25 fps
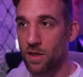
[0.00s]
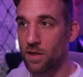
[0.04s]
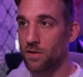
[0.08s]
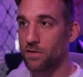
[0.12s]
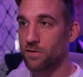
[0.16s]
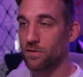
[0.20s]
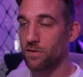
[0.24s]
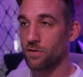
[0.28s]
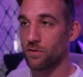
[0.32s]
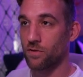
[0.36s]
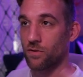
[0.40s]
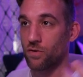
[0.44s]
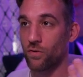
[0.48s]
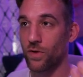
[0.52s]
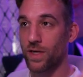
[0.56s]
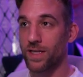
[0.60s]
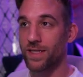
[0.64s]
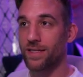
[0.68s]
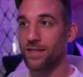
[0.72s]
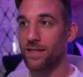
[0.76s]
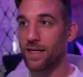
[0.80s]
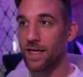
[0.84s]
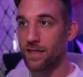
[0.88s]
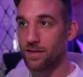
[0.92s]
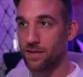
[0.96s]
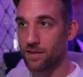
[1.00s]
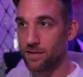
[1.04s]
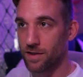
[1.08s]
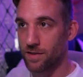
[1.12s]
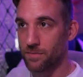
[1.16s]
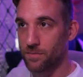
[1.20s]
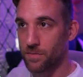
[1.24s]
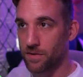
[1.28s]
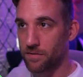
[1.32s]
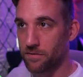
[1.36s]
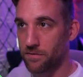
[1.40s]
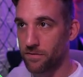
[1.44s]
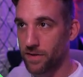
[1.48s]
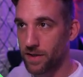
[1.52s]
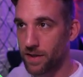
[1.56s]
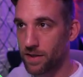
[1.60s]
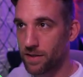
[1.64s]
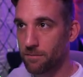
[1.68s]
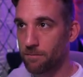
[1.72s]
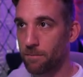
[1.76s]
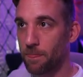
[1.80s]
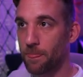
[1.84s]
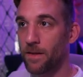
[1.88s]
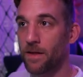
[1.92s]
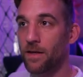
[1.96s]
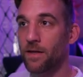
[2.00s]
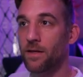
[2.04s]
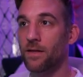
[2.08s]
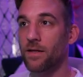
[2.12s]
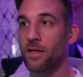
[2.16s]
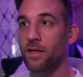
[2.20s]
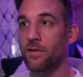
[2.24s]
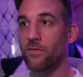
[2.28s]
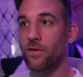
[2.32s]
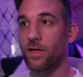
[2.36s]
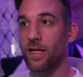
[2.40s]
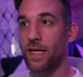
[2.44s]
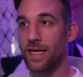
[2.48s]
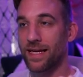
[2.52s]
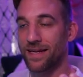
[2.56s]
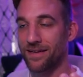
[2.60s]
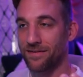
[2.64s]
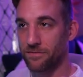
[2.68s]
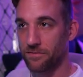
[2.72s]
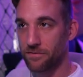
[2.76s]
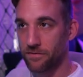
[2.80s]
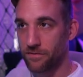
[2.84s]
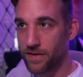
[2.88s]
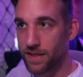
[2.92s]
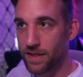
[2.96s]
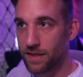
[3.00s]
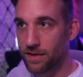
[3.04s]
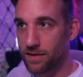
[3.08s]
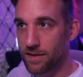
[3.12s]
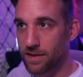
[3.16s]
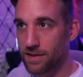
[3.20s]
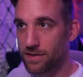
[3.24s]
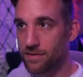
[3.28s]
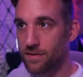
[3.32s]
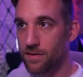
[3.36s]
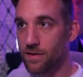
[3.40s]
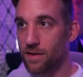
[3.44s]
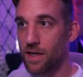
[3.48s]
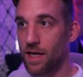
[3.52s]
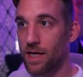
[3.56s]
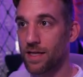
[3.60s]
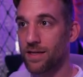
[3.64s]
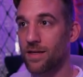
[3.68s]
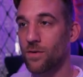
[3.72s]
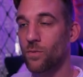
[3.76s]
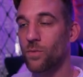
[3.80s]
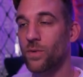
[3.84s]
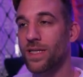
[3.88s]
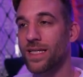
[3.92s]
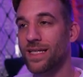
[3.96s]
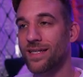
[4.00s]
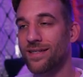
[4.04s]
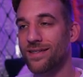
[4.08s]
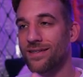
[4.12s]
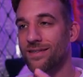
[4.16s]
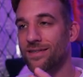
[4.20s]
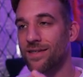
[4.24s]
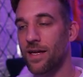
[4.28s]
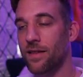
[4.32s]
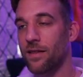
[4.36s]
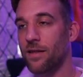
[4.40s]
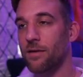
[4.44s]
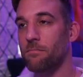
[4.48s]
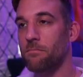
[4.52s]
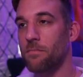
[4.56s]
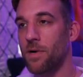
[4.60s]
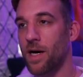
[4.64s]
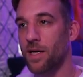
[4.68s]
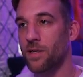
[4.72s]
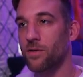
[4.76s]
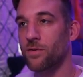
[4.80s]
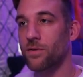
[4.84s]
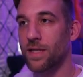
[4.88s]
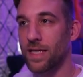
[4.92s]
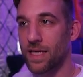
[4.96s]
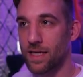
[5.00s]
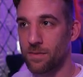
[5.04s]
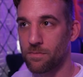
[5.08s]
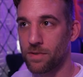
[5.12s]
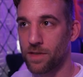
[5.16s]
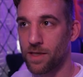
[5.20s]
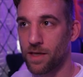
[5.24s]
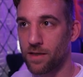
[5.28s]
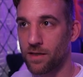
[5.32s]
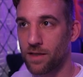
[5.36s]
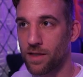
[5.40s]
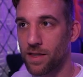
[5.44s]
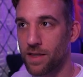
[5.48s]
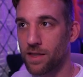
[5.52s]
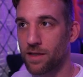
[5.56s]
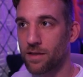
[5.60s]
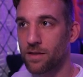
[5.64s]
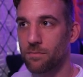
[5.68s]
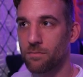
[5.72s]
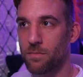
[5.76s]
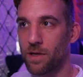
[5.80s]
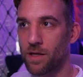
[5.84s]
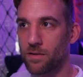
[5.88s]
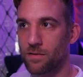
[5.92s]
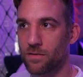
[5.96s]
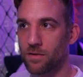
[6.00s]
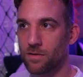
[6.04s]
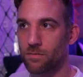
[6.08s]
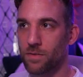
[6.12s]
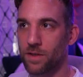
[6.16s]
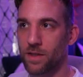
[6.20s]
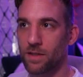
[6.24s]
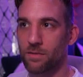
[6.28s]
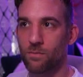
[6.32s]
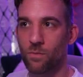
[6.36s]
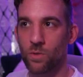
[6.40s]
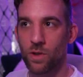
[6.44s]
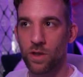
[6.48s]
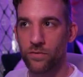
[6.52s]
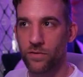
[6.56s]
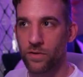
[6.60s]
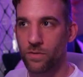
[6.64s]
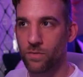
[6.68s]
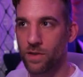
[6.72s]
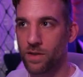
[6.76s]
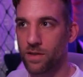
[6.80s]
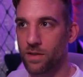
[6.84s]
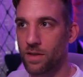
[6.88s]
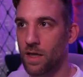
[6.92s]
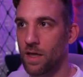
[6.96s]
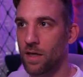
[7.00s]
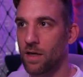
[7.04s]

So you create an LLM config, give it a config list, and then we need to set the model and API key. The model can be whatever you want.